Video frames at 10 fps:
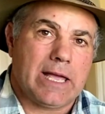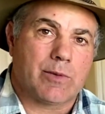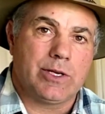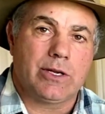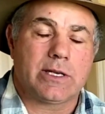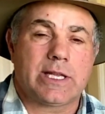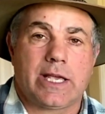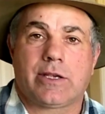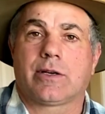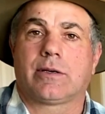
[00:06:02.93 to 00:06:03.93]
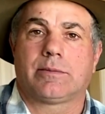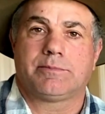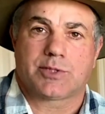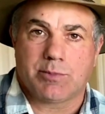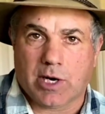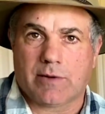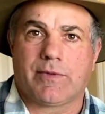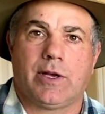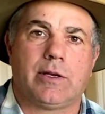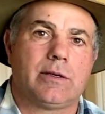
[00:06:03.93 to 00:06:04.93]
when you can take your
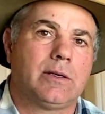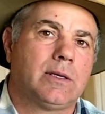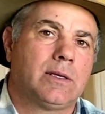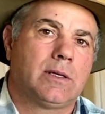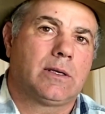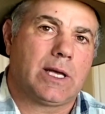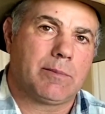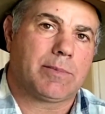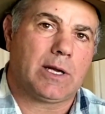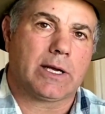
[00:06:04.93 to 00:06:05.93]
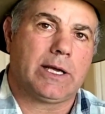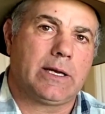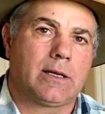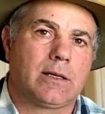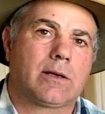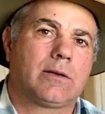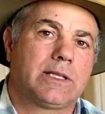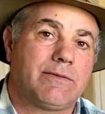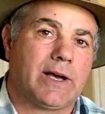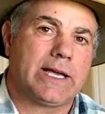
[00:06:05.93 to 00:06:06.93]
smartphone and plug in a little
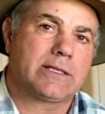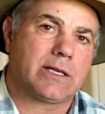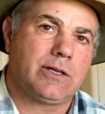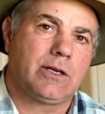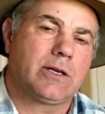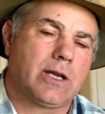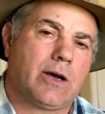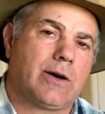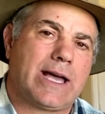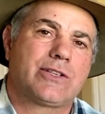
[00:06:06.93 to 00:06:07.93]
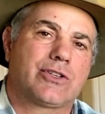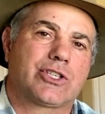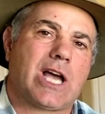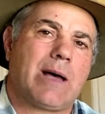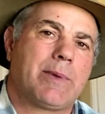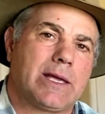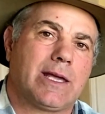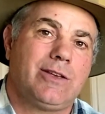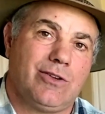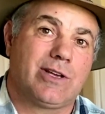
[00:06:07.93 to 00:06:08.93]
device that you can go as you're shopping
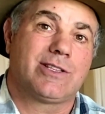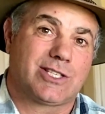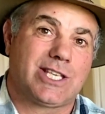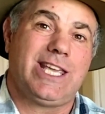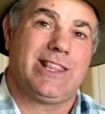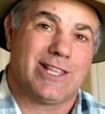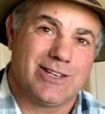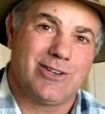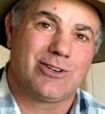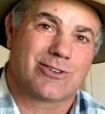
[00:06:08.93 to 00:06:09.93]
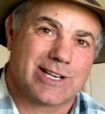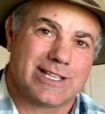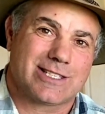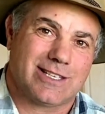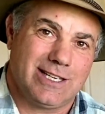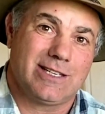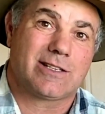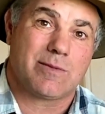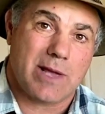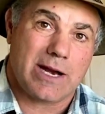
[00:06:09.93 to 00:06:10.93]
and you can see the nutrients in the
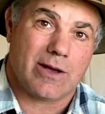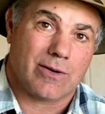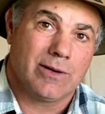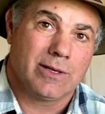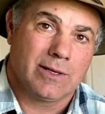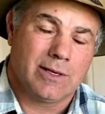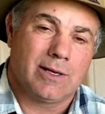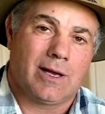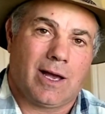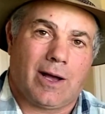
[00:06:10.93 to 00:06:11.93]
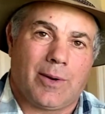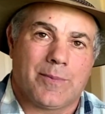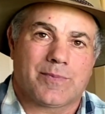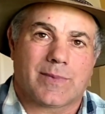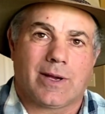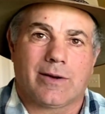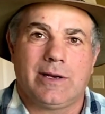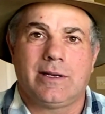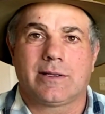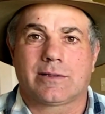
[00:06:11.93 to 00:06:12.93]
tomato or
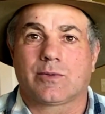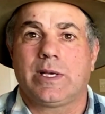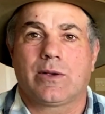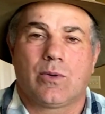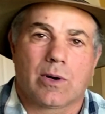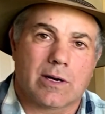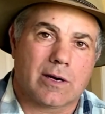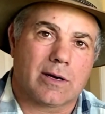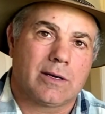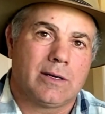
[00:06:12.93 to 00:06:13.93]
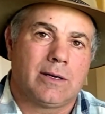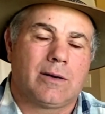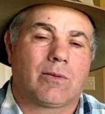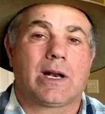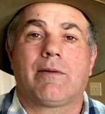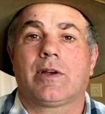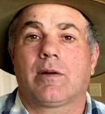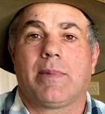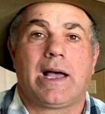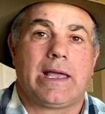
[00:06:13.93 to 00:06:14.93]
in the sweet corn or whatever you're
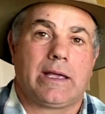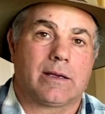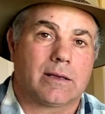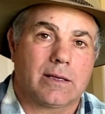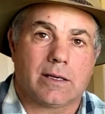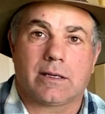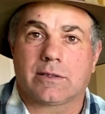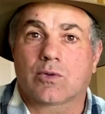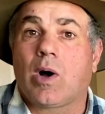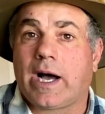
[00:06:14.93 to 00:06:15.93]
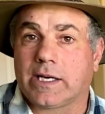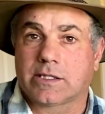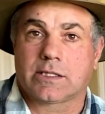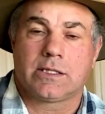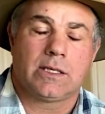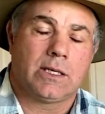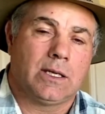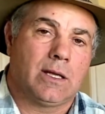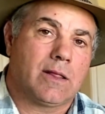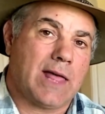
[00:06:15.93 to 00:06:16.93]
buying, squash.
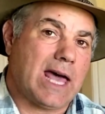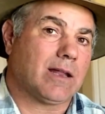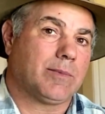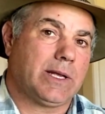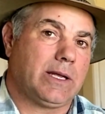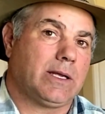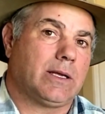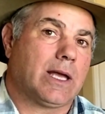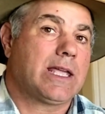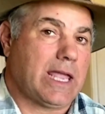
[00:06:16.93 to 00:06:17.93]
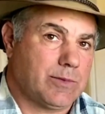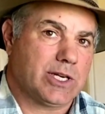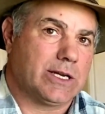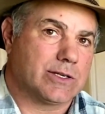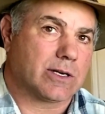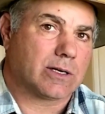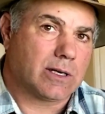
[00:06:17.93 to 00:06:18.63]
That'll be a game changer.